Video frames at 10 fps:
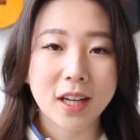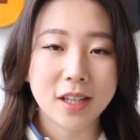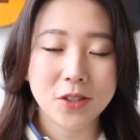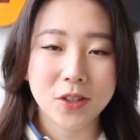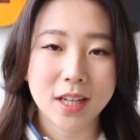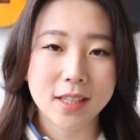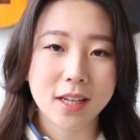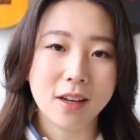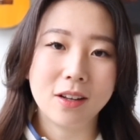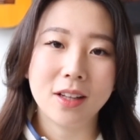as you can
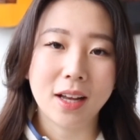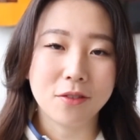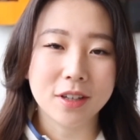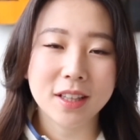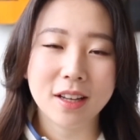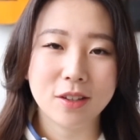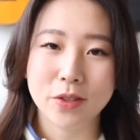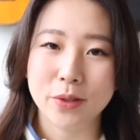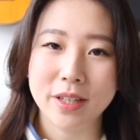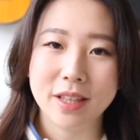tell, I really
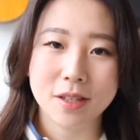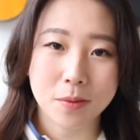enjoyed this